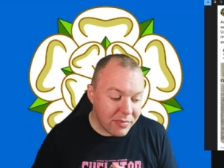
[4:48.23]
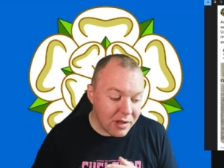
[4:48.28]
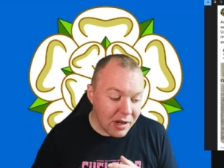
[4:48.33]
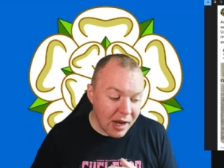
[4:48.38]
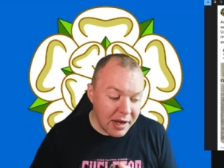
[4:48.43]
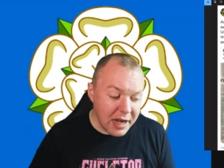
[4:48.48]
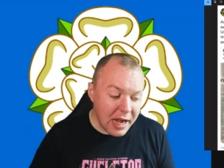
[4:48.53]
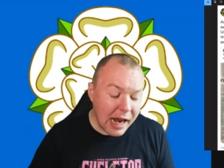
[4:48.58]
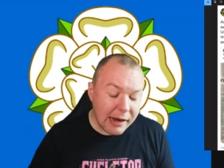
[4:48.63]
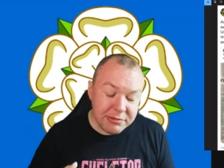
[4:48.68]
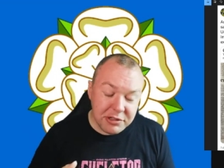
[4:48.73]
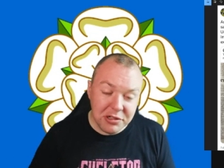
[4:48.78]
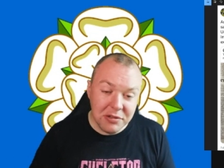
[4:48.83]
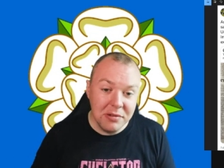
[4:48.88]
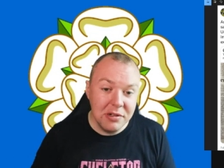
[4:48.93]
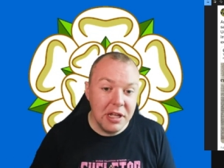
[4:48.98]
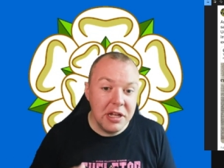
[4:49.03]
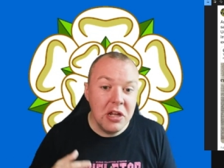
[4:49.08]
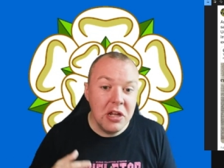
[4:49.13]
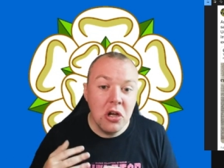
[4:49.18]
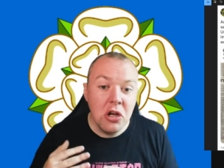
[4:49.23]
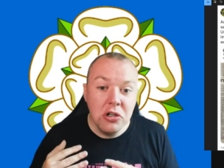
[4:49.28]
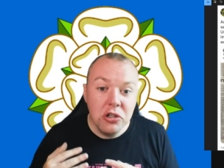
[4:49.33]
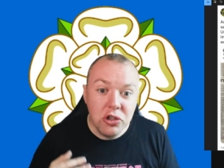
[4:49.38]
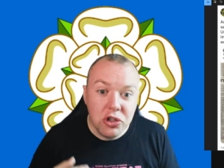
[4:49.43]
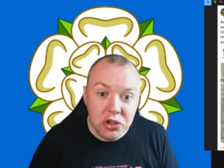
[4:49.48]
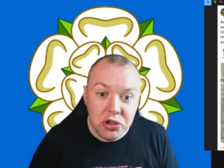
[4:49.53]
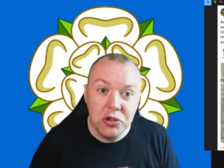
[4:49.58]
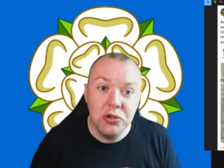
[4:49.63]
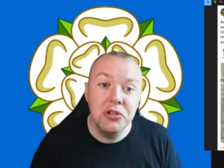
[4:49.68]
And it absolutely
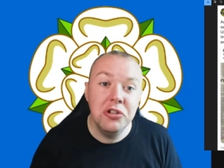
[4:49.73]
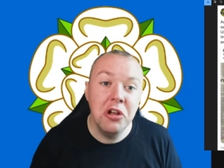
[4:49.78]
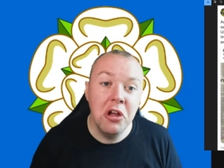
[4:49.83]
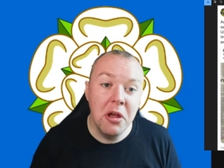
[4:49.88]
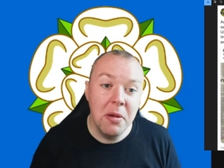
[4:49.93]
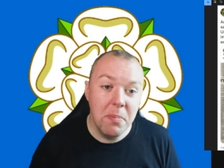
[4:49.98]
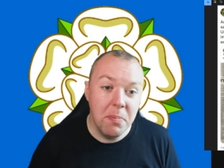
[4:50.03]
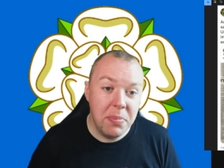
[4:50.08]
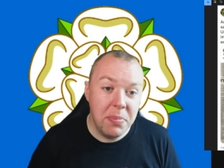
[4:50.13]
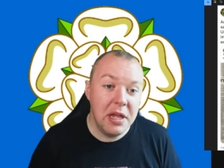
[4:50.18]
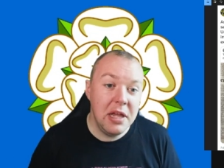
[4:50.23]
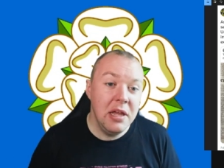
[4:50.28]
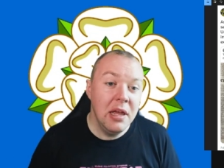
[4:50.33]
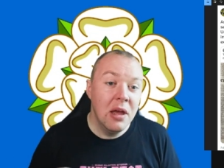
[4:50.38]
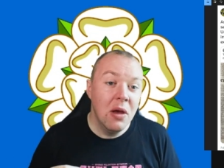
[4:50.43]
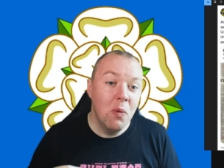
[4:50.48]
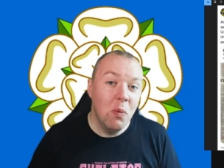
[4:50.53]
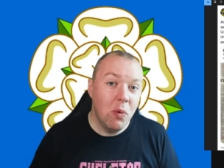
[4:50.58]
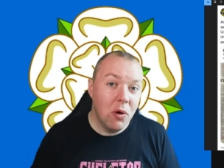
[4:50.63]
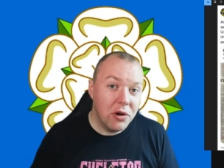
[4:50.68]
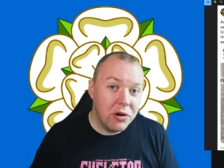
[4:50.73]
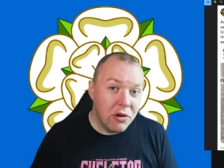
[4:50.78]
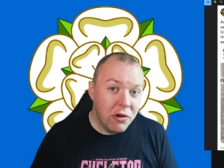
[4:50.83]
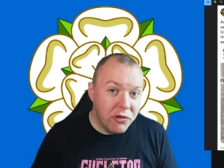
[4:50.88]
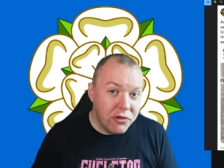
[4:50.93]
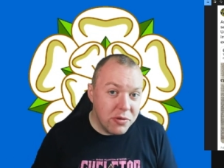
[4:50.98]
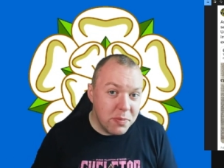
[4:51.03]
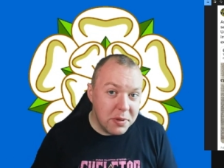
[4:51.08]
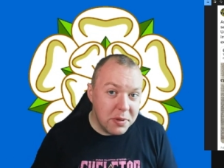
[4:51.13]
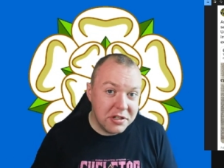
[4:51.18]
should be
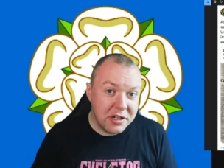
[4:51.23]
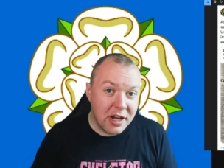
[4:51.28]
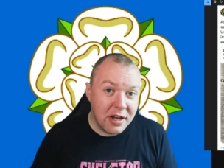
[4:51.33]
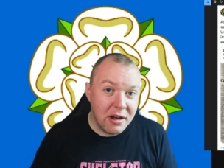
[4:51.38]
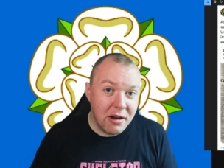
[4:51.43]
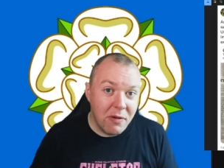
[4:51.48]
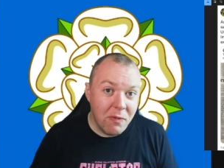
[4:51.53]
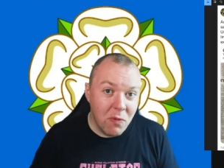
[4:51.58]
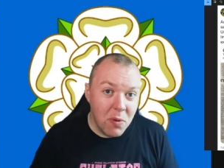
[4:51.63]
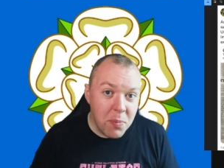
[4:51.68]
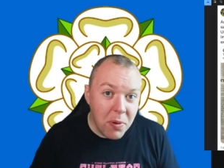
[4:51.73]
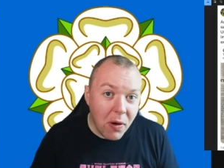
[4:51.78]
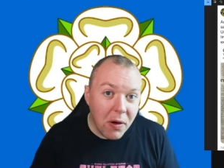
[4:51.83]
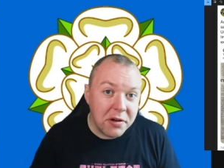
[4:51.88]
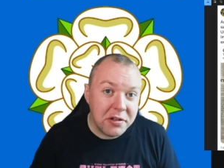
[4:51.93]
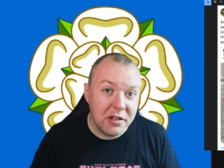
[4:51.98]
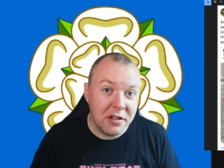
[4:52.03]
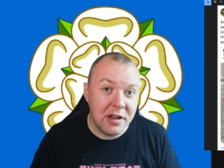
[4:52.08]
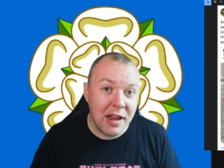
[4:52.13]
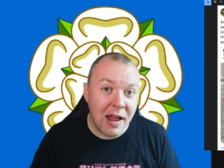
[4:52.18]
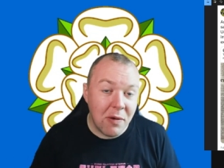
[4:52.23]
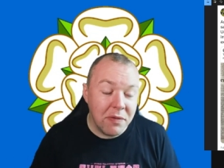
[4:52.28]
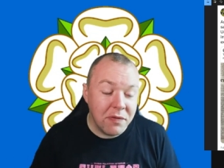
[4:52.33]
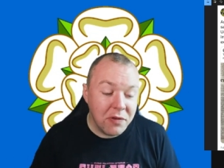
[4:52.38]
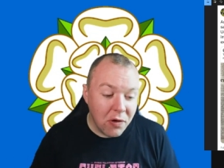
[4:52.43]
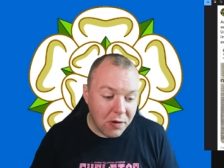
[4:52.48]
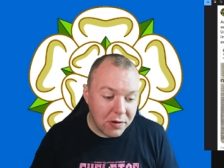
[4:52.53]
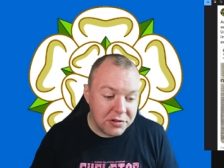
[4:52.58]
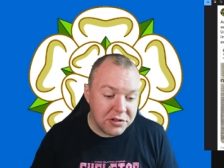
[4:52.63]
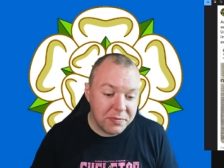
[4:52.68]
100% reported. Now, of
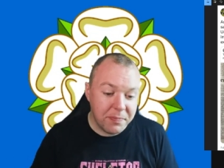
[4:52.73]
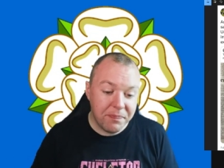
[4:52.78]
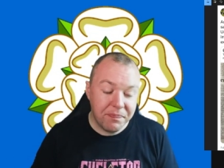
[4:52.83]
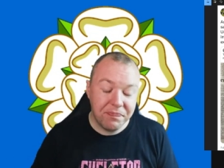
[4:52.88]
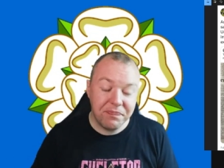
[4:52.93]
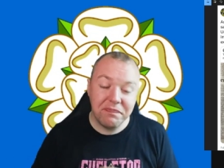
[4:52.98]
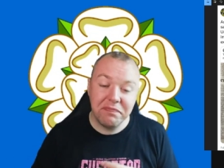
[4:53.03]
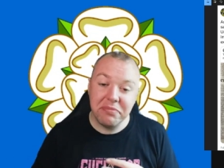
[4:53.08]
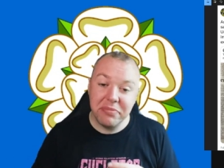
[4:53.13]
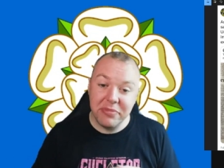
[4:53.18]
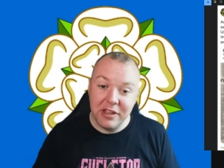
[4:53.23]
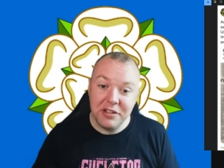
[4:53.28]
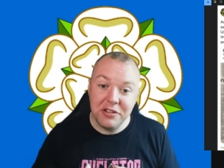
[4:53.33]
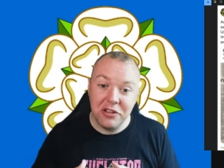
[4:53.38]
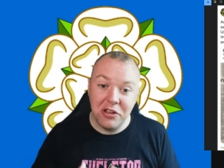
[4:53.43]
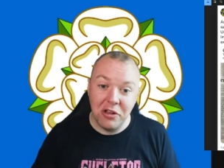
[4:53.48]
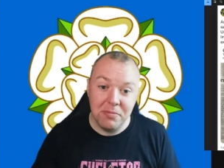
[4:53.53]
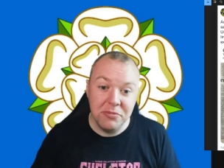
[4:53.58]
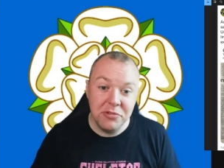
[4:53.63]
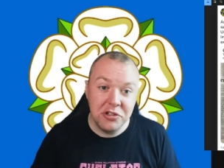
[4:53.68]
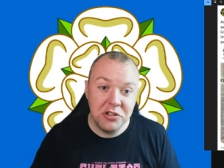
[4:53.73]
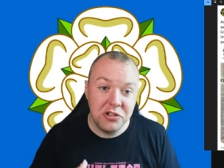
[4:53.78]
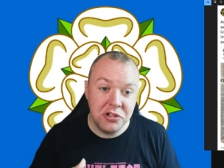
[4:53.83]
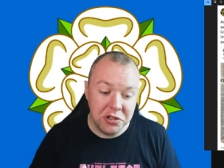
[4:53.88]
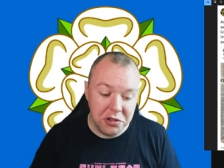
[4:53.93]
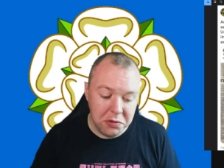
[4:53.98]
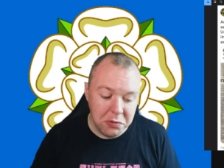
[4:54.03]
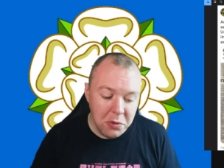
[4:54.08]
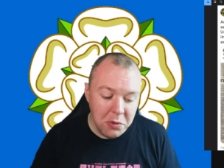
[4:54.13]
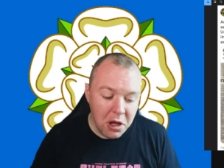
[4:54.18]
course, this comes
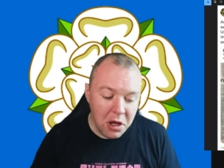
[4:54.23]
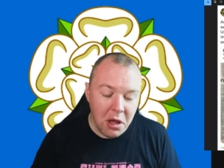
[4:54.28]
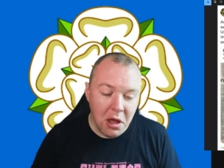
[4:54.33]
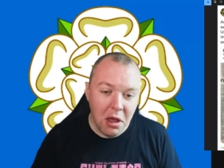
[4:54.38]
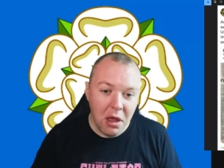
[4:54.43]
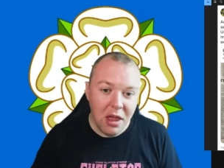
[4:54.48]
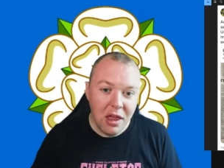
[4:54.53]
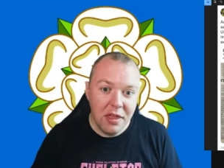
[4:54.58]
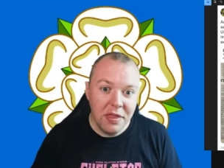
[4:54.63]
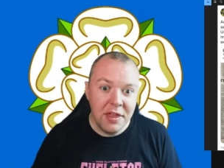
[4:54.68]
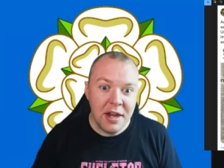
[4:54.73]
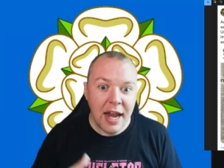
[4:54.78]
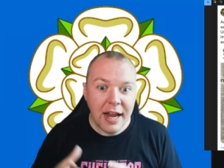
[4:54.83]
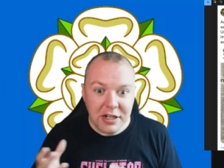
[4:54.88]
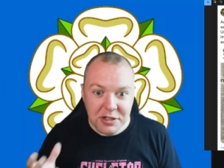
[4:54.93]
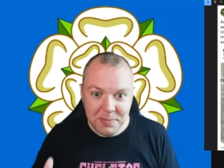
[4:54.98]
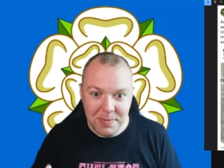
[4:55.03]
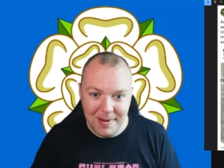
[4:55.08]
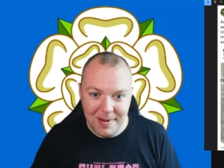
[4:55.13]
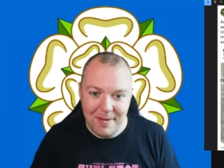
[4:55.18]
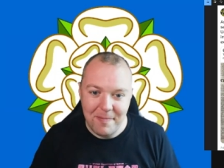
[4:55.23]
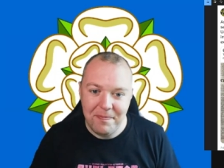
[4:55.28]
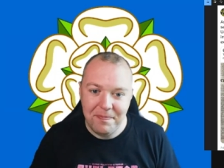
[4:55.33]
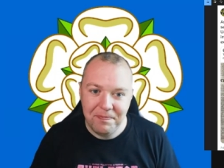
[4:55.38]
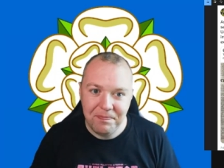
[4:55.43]
to the next part.